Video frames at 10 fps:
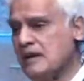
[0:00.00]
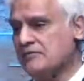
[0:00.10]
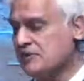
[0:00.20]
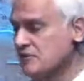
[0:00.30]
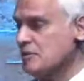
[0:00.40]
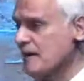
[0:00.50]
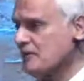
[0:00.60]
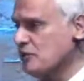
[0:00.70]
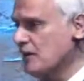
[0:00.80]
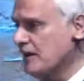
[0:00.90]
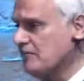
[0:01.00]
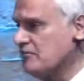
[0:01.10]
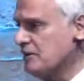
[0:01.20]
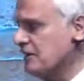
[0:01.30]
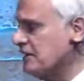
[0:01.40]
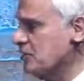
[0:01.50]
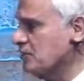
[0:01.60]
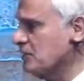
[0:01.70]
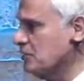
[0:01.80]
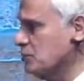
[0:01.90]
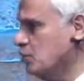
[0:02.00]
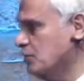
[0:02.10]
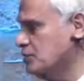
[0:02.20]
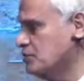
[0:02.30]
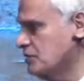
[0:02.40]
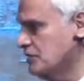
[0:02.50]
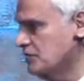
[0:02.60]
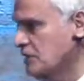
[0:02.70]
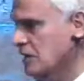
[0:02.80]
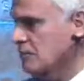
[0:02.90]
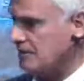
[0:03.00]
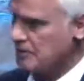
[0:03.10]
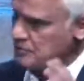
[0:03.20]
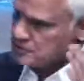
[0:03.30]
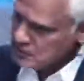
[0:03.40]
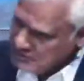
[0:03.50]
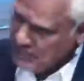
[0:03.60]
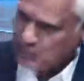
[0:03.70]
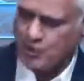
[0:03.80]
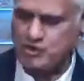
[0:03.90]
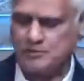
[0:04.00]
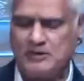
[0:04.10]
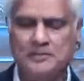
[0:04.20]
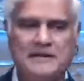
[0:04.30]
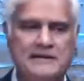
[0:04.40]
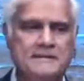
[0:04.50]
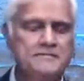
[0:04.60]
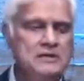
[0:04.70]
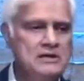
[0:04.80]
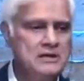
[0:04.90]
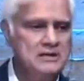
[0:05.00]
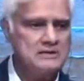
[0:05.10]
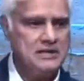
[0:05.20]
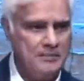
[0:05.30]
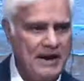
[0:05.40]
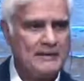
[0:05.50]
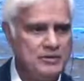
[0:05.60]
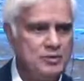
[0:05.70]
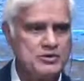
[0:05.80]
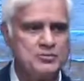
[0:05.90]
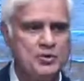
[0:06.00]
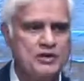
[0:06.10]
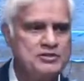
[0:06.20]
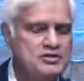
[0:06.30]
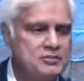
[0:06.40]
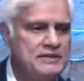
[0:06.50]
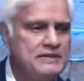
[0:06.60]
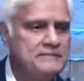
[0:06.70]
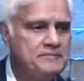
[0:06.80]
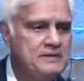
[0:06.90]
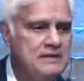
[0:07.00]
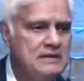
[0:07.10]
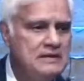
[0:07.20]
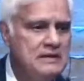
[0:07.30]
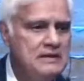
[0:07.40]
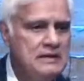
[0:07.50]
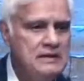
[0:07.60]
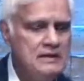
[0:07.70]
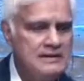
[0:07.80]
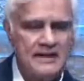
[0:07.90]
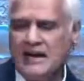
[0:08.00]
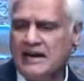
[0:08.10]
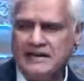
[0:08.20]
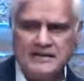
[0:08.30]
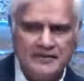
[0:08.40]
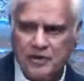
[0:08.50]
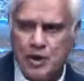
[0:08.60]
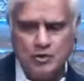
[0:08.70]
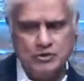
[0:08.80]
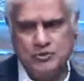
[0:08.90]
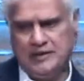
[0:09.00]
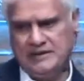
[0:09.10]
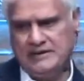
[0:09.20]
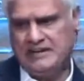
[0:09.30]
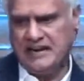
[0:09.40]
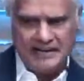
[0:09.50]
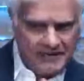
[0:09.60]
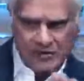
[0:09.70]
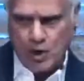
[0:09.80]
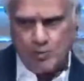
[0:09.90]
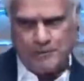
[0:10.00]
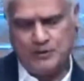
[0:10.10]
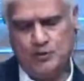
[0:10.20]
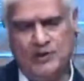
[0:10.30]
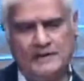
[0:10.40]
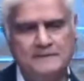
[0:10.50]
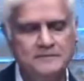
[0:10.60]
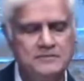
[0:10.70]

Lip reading: I've given you back your life, but I cannot make you want to live." But it was in that hospital bed that a Bible was brought to me, that I had never owned one, that I had never opened one.